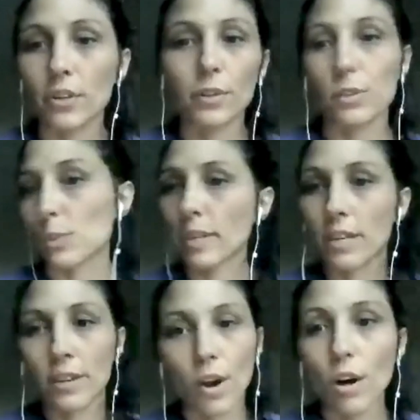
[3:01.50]
spin on
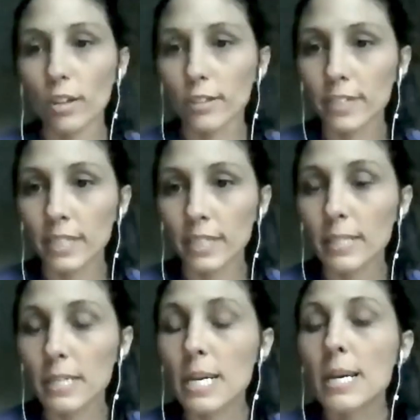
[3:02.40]
all of it,
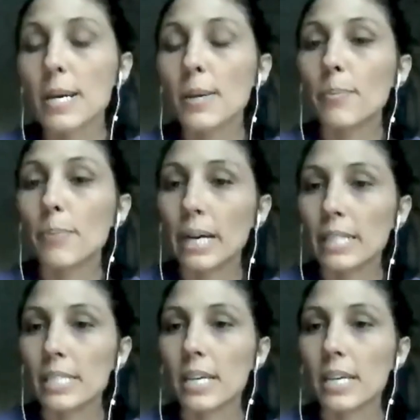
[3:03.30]
but